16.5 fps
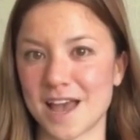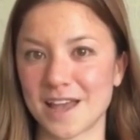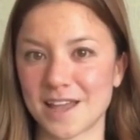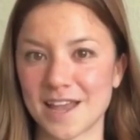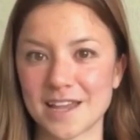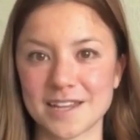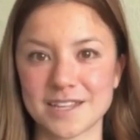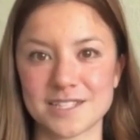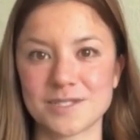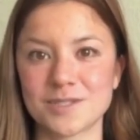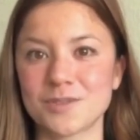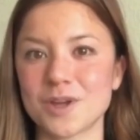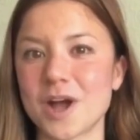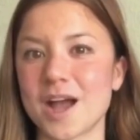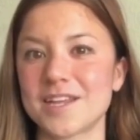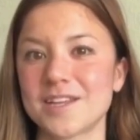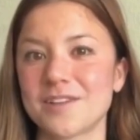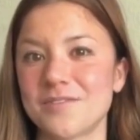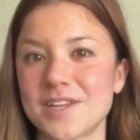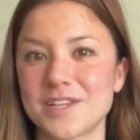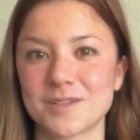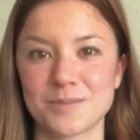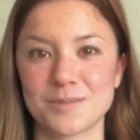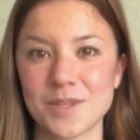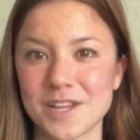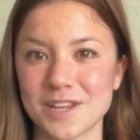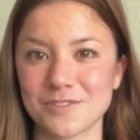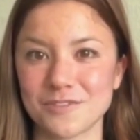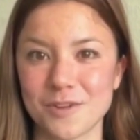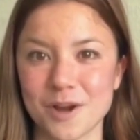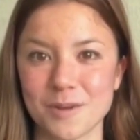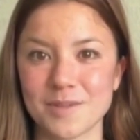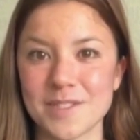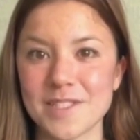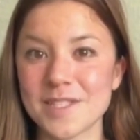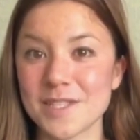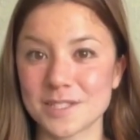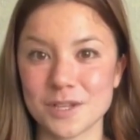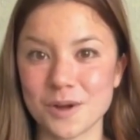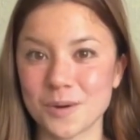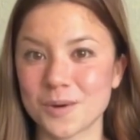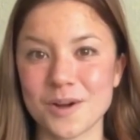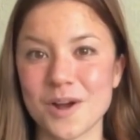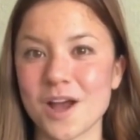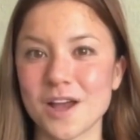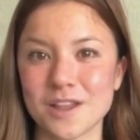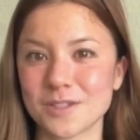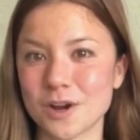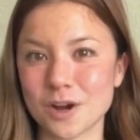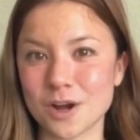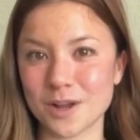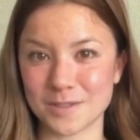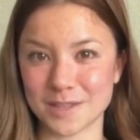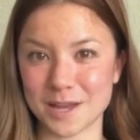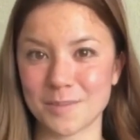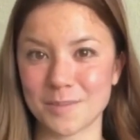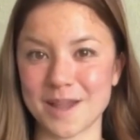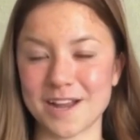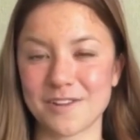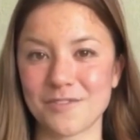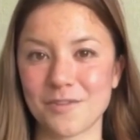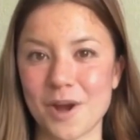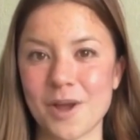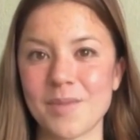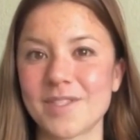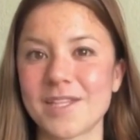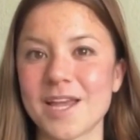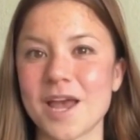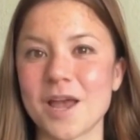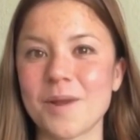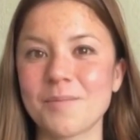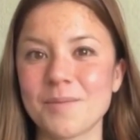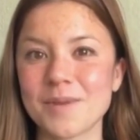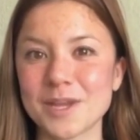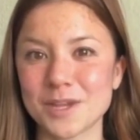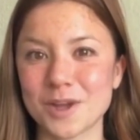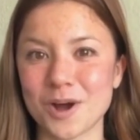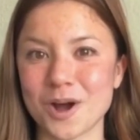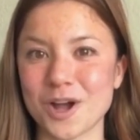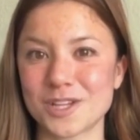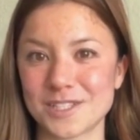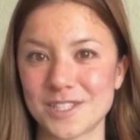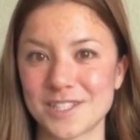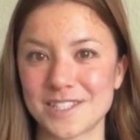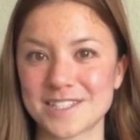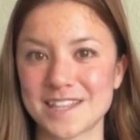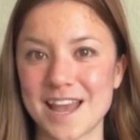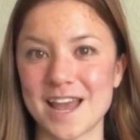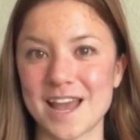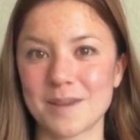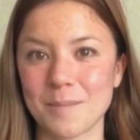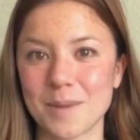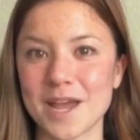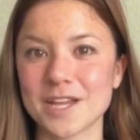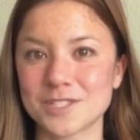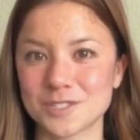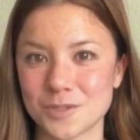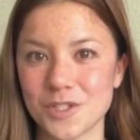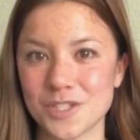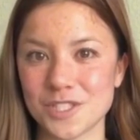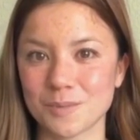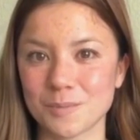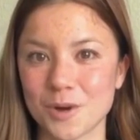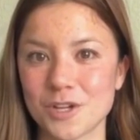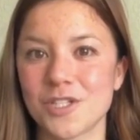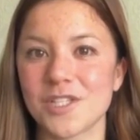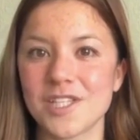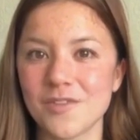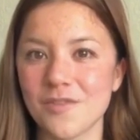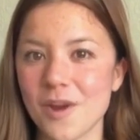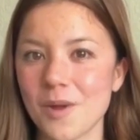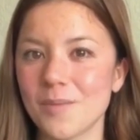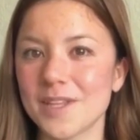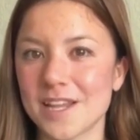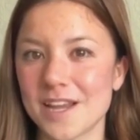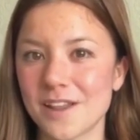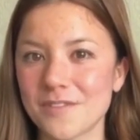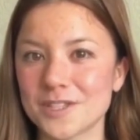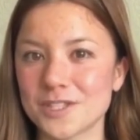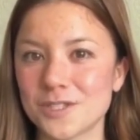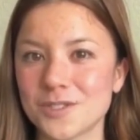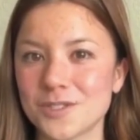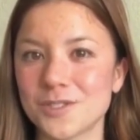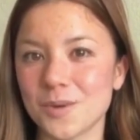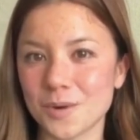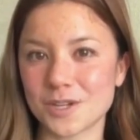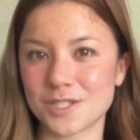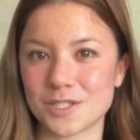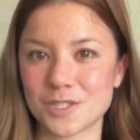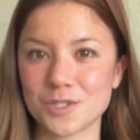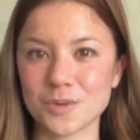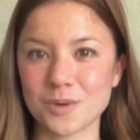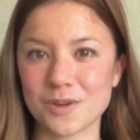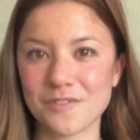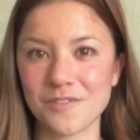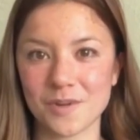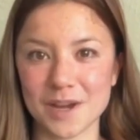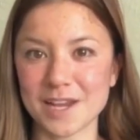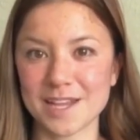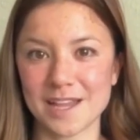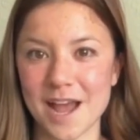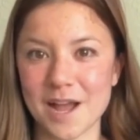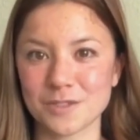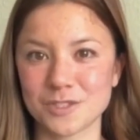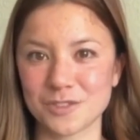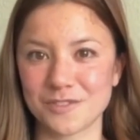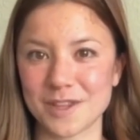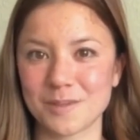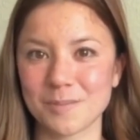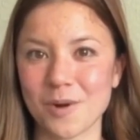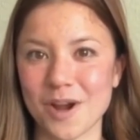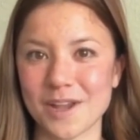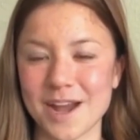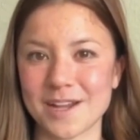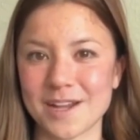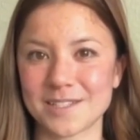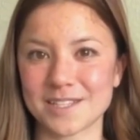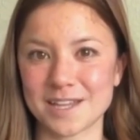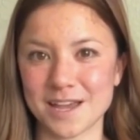It is not available in pharmacies or other online platforms. Be cautious and make sure to purchase from the official source to avoid counterfeit products.